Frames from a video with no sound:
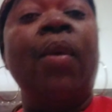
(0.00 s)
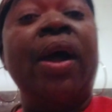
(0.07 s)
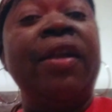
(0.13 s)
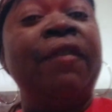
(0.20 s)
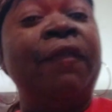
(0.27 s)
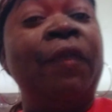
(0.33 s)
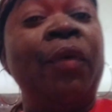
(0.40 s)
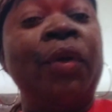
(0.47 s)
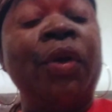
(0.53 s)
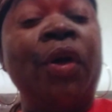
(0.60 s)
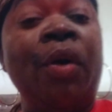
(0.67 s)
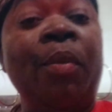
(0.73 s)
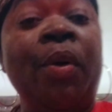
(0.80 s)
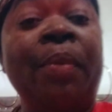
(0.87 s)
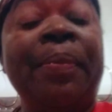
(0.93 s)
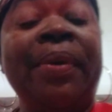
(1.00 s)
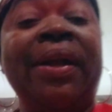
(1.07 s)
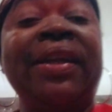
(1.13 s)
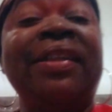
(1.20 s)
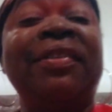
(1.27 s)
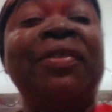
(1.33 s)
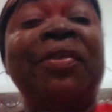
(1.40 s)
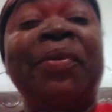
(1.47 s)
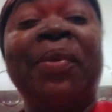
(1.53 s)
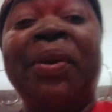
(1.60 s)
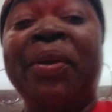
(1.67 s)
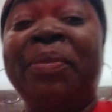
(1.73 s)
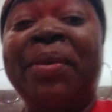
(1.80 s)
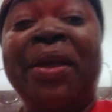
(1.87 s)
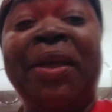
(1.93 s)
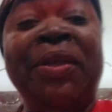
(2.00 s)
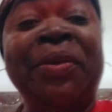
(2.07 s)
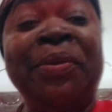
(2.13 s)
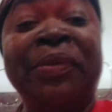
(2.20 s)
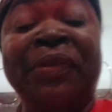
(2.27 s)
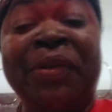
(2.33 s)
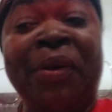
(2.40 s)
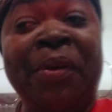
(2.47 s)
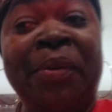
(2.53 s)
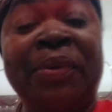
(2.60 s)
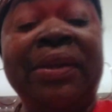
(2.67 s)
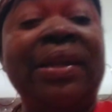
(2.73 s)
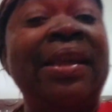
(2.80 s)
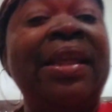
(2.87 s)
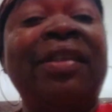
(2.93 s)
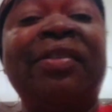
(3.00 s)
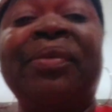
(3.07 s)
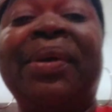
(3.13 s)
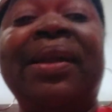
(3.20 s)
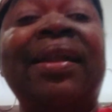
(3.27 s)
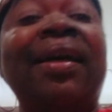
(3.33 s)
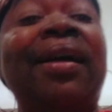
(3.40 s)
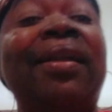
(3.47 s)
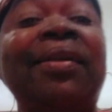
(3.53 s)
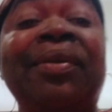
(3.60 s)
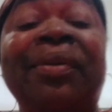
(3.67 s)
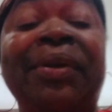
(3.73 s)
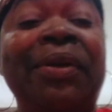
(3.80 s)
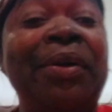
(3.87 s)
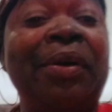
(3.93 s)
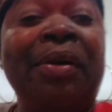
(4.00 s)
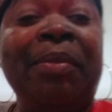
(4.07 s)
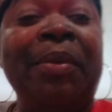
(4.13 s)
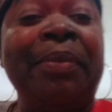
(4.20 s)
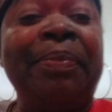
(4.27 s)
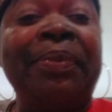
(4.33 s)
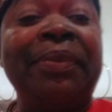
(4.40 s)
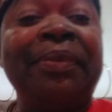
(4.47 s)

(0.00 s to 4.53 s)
One phone come up and it's the one that me I use now. The next one I'll make me come up.